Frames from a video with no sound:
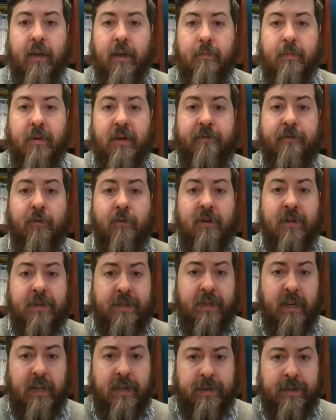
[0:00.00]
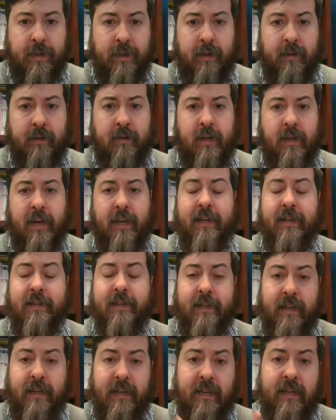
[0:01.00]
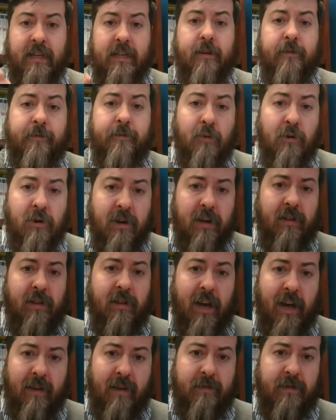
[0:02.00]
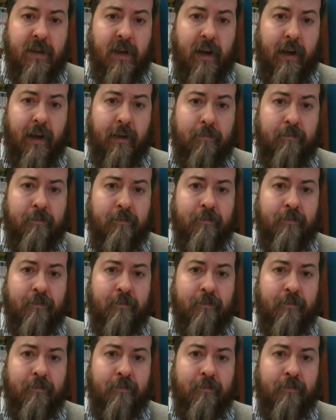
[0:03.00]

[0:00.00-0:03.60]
but for a season, and indeed for a lifetime.